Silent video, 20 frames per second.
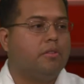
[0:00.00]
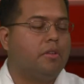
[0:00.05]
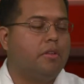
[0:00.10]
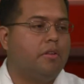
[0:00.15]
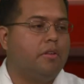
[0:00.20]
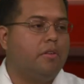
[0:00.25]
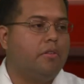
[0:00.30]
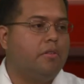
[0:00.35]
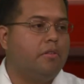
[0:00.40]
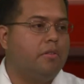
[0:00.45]

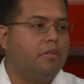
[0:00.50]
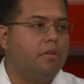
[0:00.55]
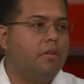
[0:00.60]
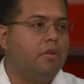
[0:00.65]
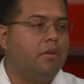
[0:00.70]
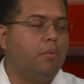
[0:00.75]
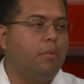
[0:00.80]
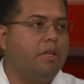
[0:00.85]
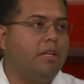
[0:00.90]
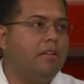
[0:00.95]
because you
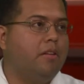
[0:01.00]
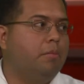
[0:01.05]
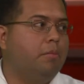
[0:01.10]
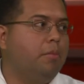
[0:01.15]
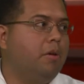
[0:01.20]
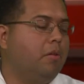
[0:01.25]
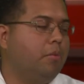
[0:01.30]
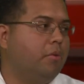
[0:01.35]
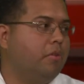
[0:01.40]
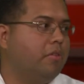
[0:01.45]
know we need to
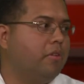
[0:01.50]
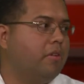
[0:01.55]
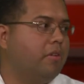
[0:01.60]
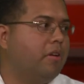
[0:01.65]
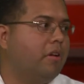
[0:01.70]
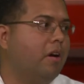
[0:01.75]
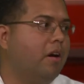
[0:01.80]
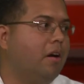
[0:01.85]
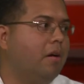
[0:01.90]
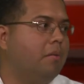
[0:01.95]
be the ones that are
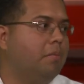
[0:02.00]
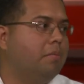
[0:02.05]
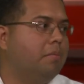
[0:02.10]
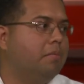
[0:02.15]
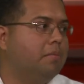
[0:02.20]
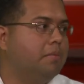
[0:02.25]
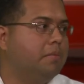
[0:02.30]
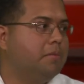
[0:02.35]
calm